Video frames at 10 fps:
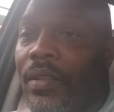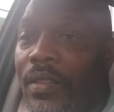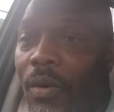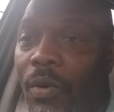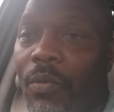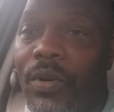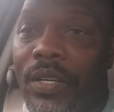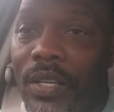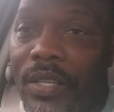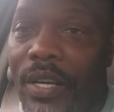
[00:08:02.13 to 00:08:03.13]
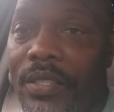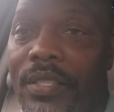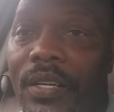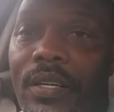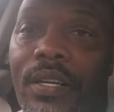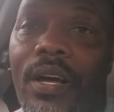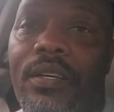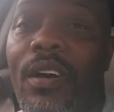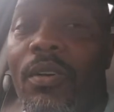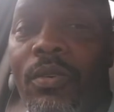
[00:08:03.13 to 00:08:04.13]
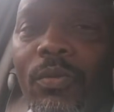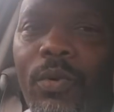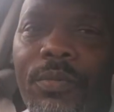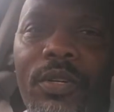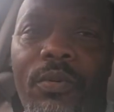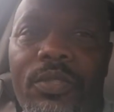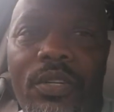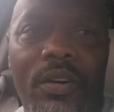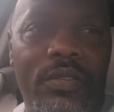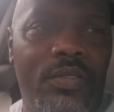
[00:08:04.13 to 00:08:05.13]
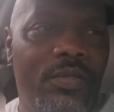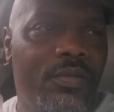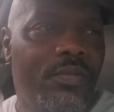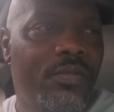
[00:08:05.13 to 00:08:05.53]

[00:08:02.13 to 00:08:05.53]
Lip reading: That way we'll get there at 10 o'clock. Y'all women know what y'all do.